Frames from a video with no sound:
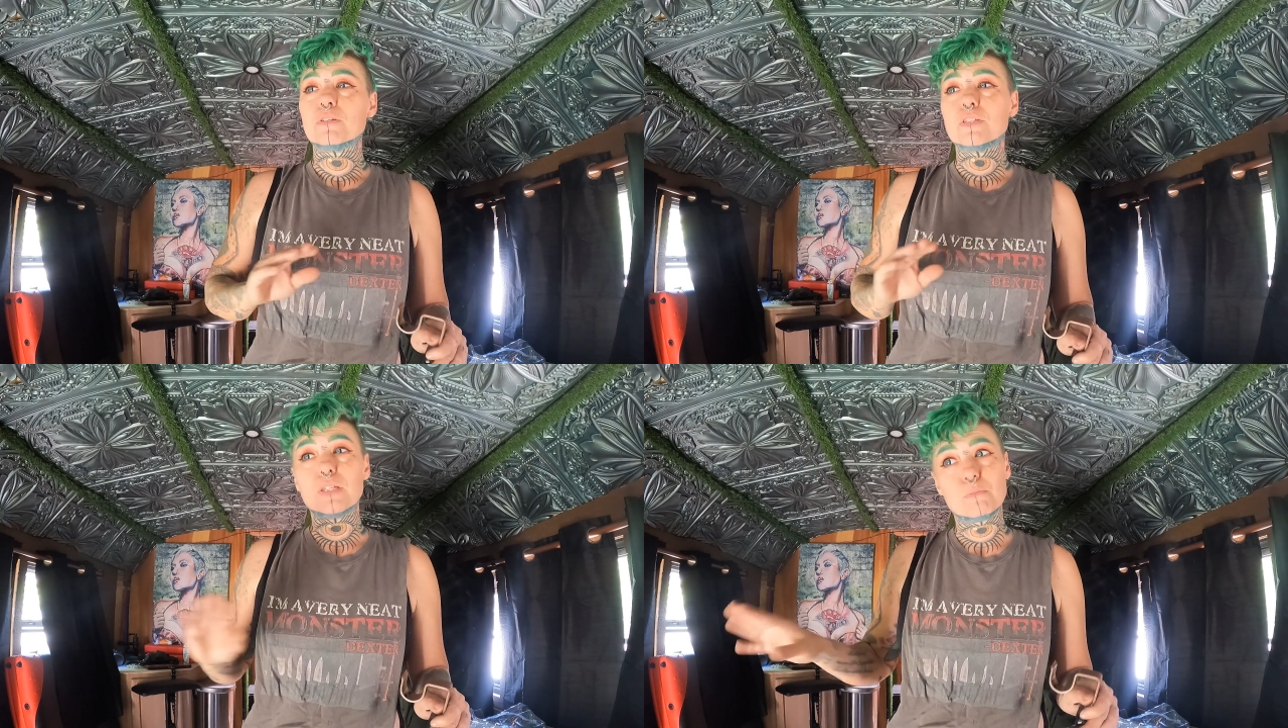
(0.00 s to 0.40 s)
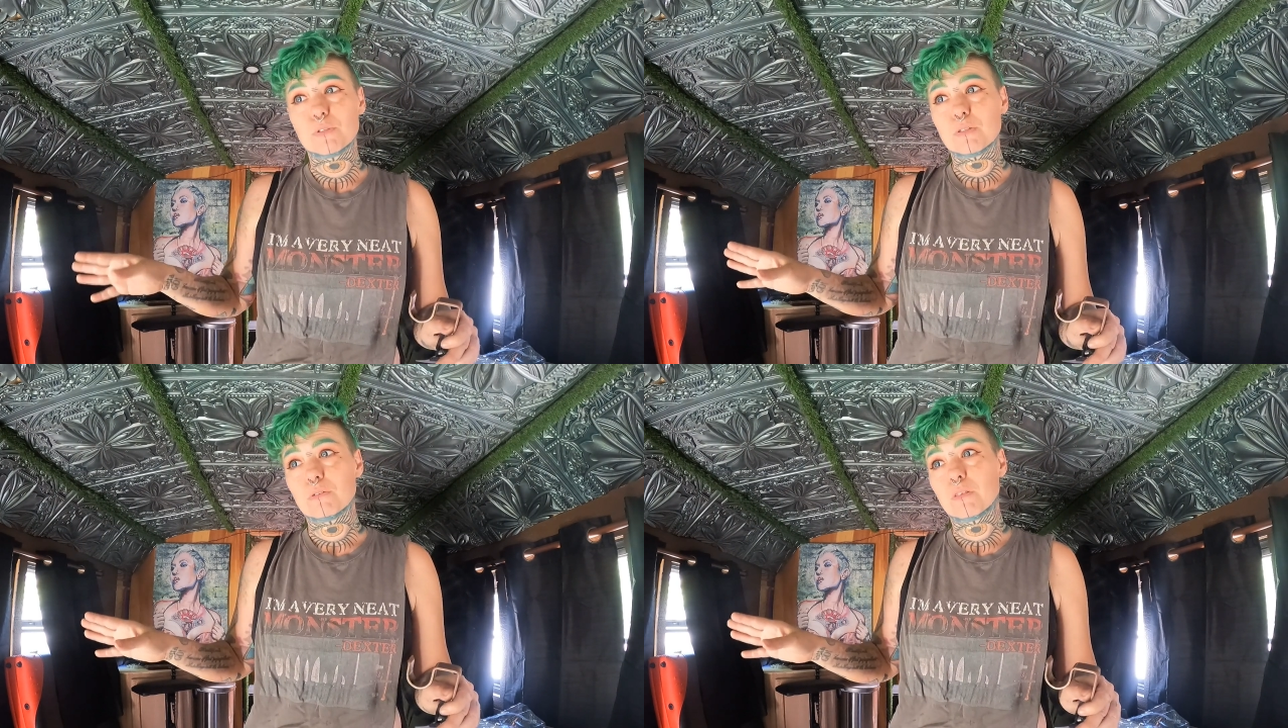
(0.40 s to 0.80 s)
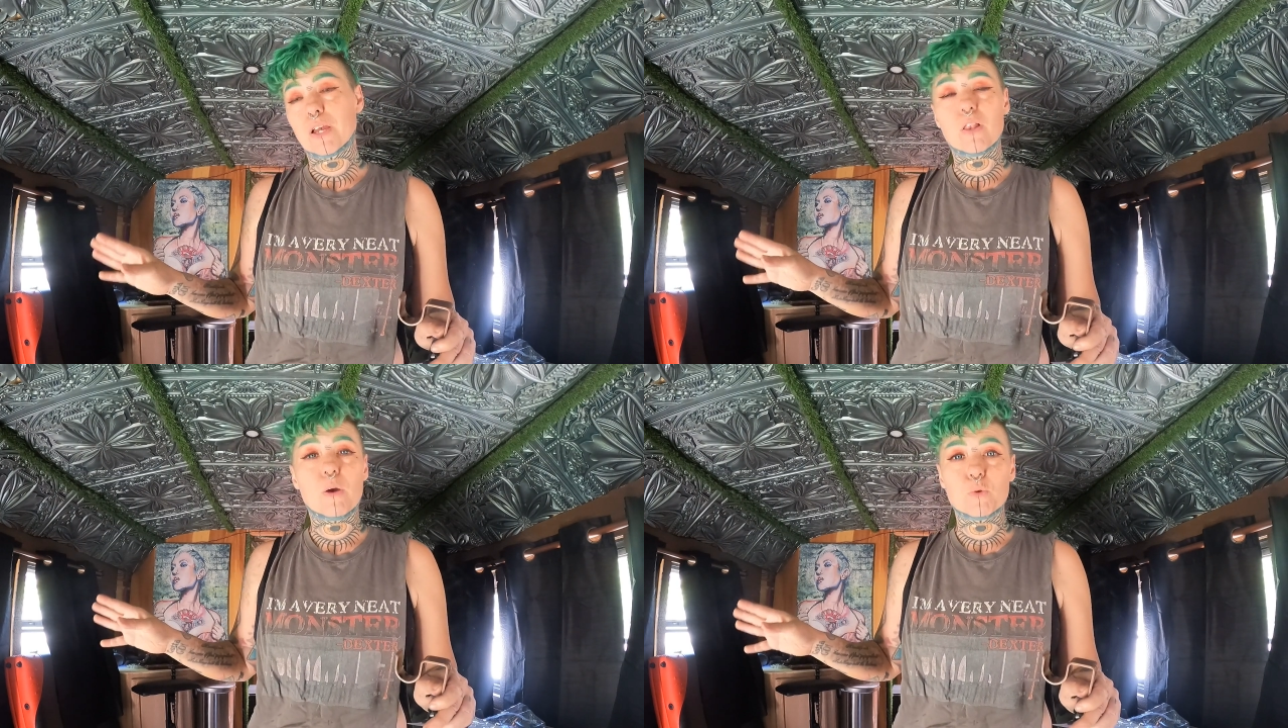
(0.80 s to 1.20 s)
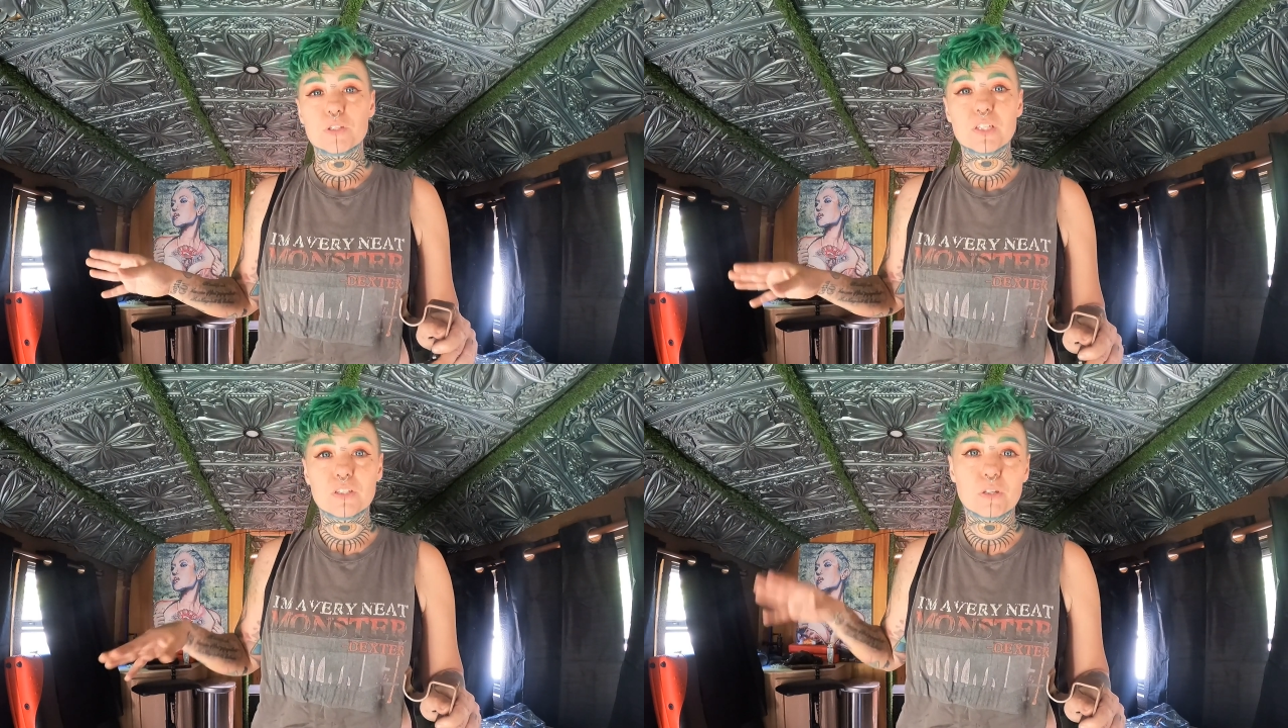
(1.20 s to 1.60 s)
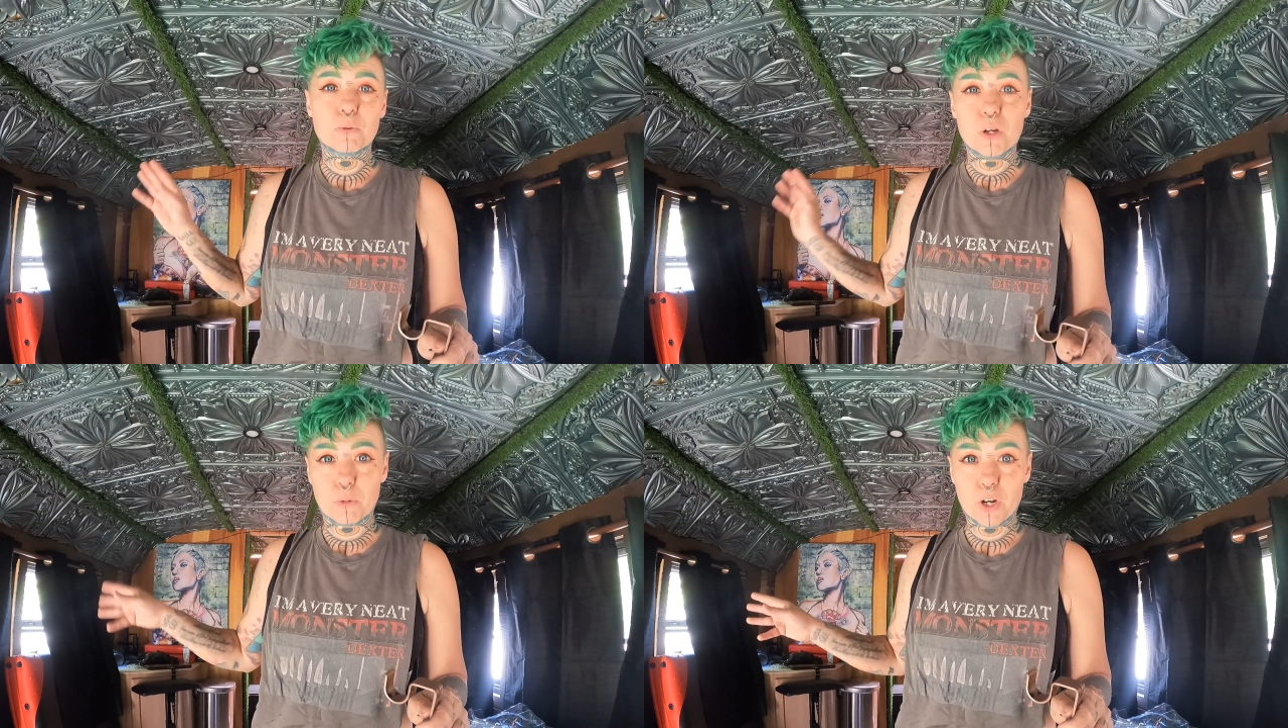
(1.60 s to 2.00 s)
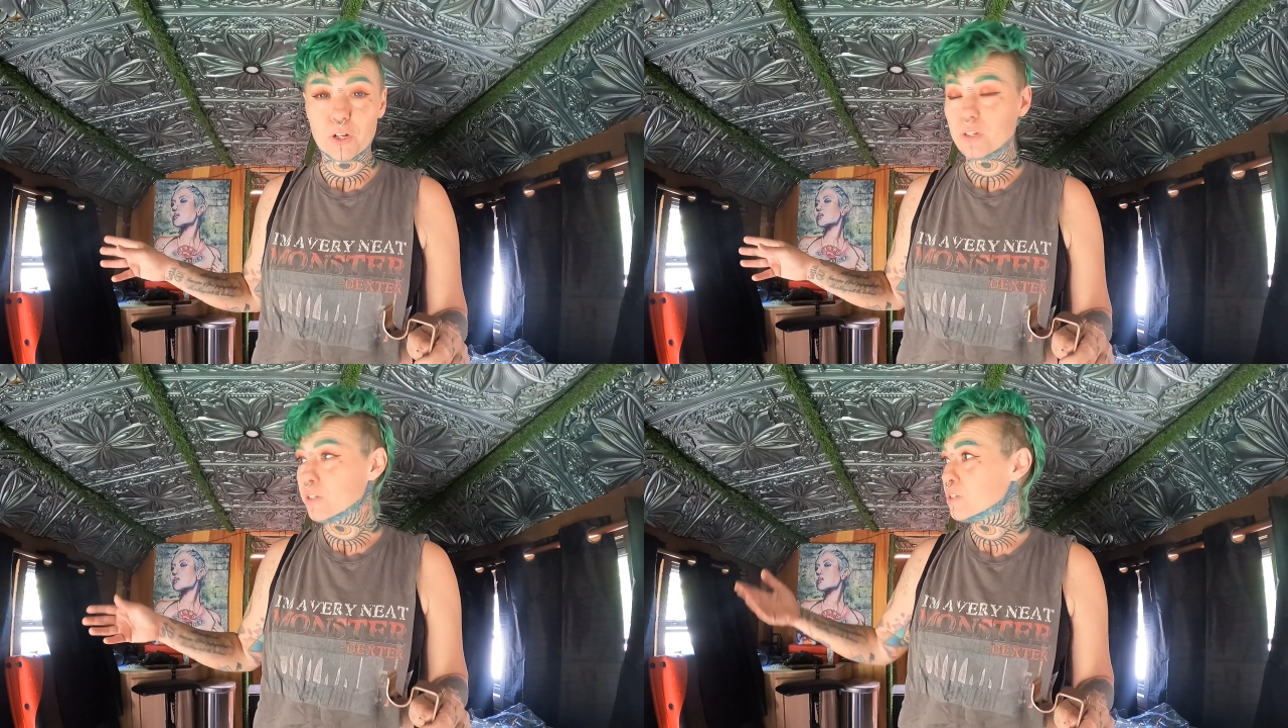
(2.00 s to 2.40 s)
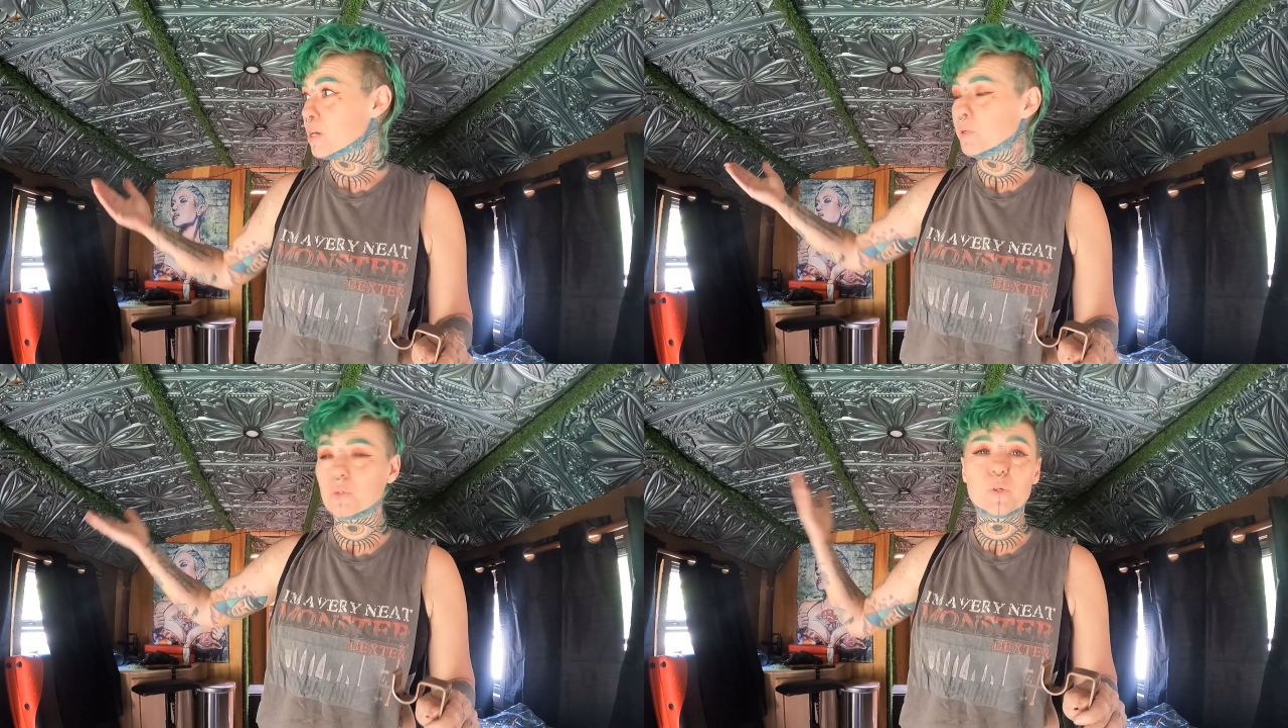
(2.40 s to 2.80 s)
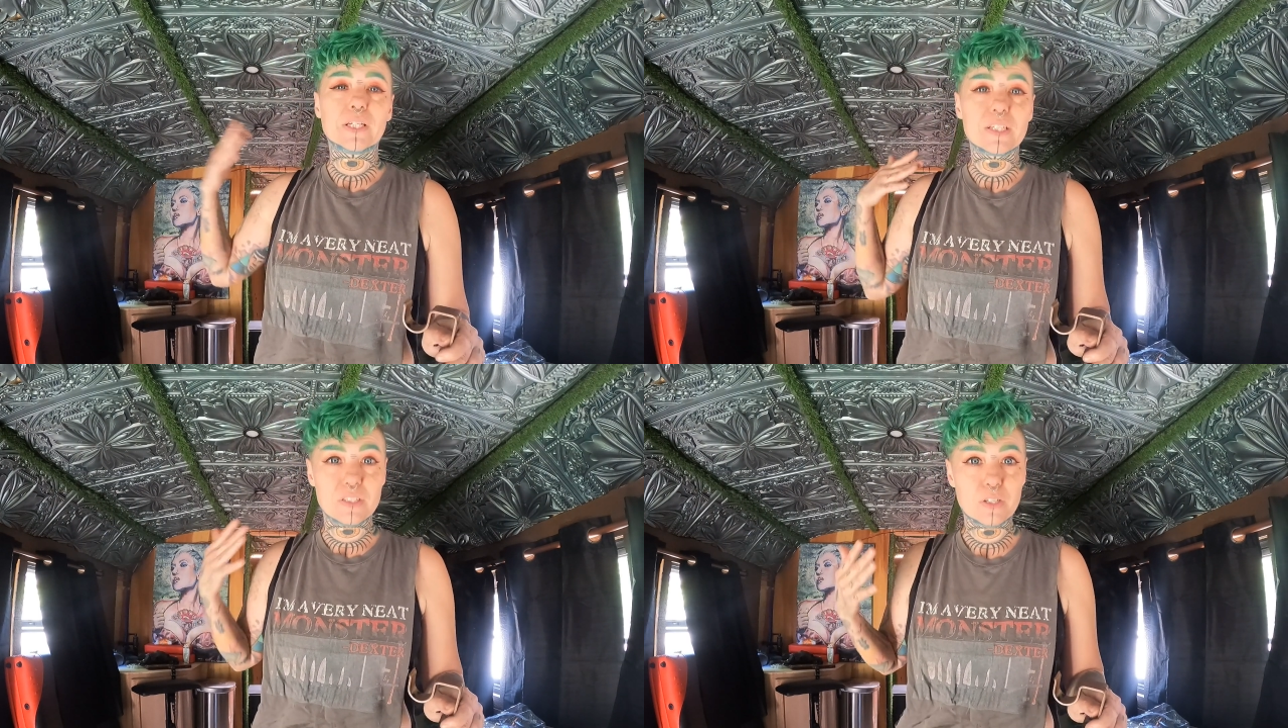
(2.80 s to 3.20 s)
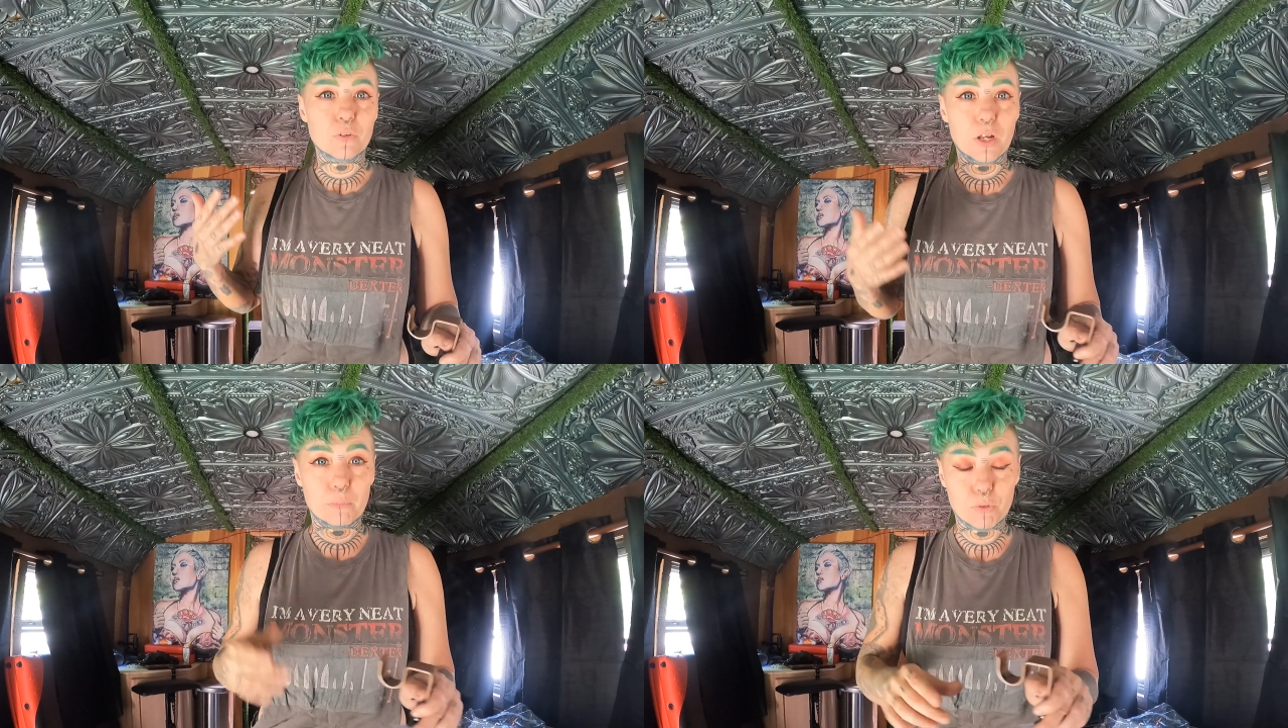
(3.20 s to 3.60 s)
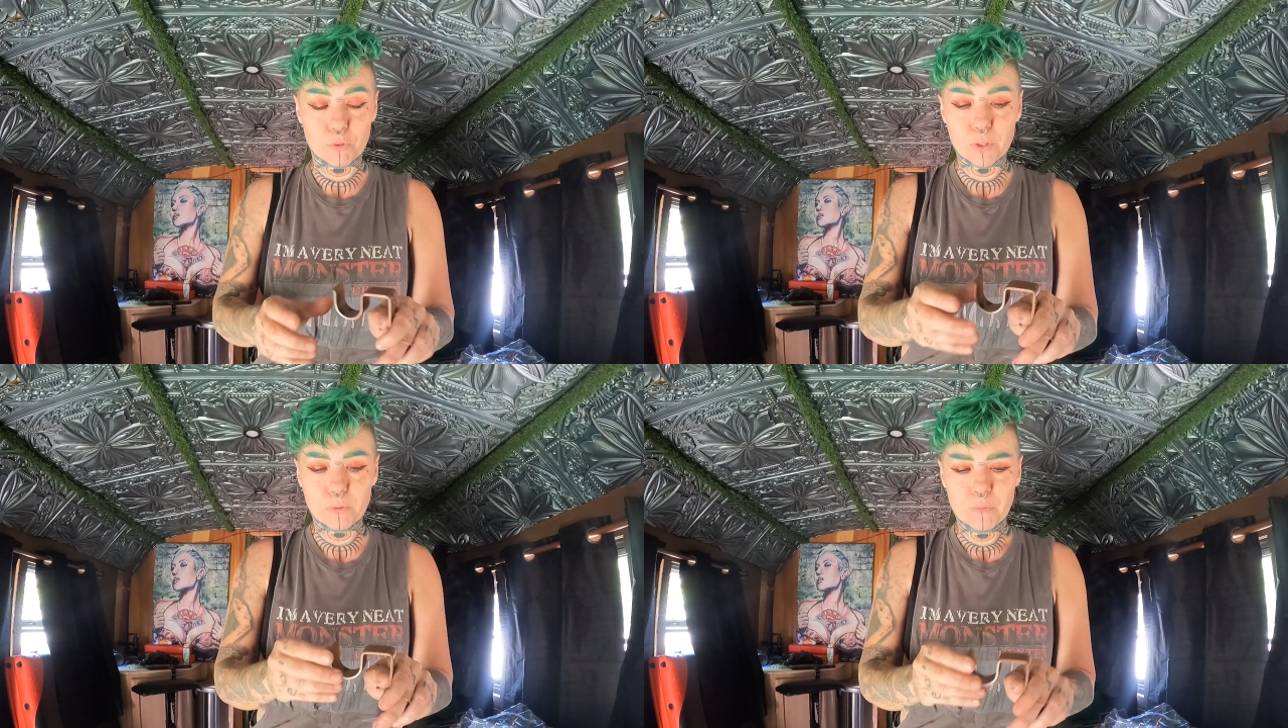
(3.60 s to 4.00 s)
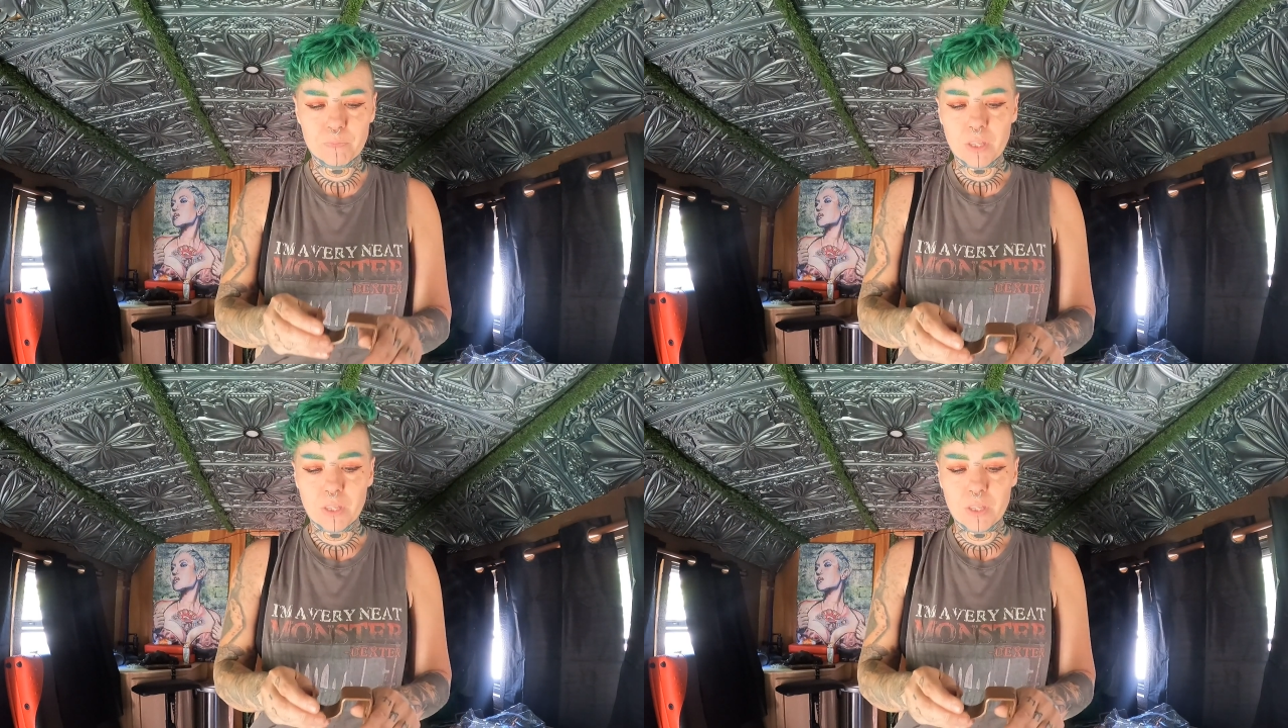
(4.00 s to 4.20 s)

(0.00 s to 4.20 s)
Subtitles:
seems like a lot more sense to put up curtains. That way the wind can still come through.